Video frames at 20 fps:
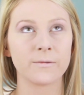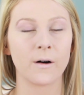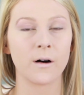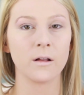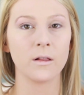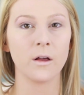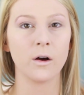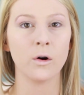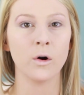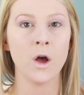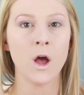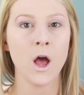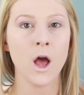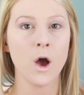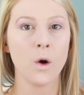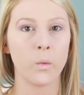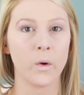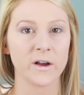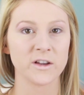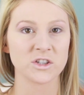follow
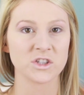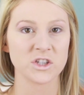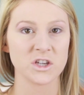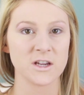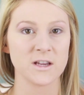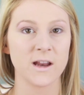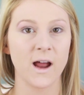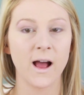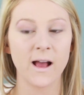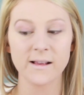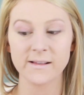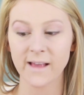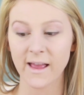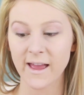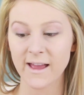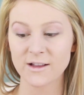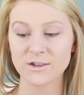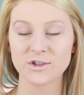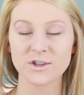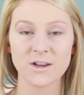what she does,
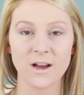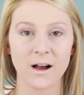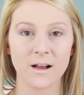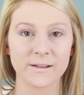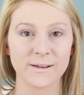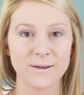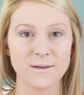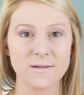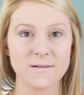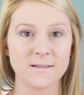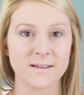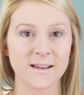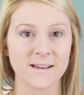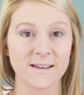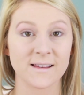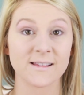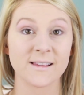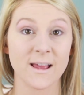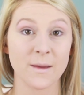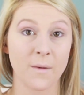and she also uses
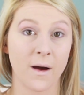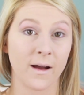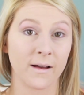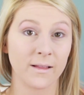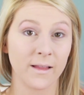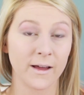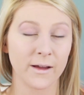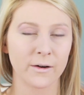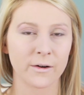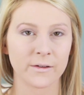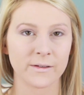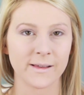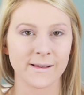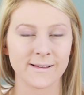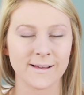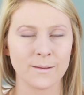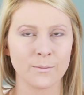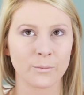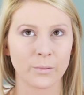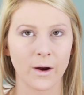the same eyeliner or the
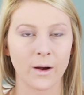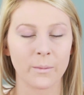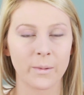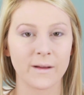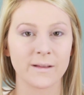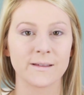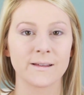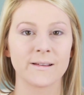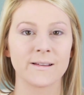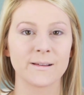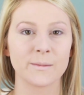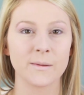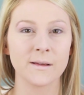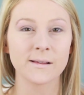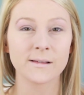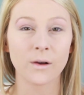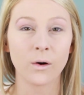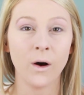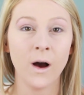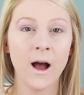same brow pencil as me,
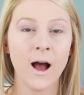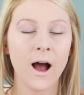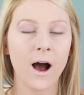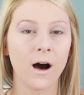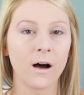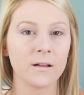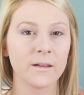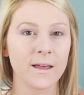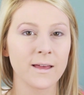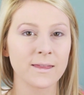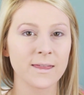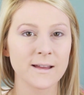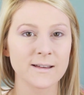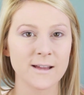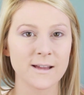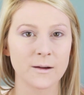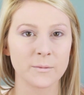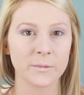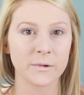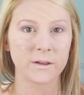so I'll link
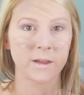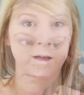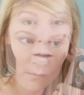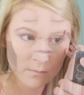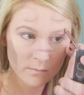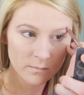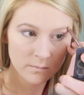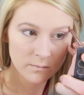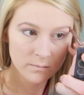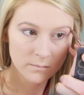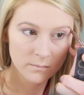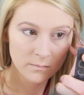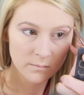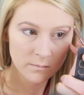that down below.